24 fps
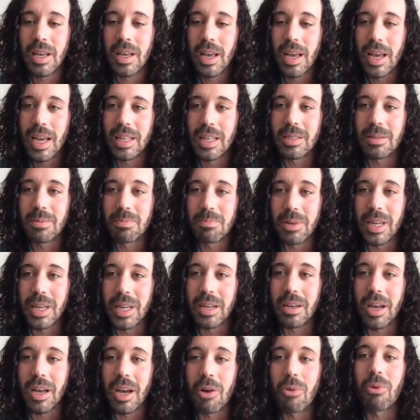it's been
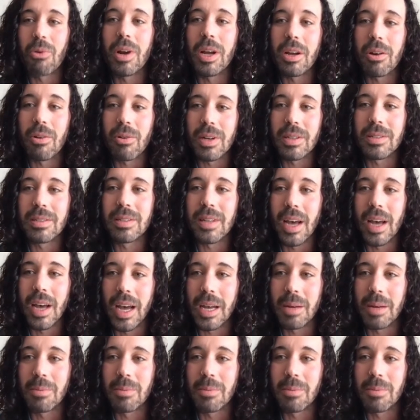a rigorous time.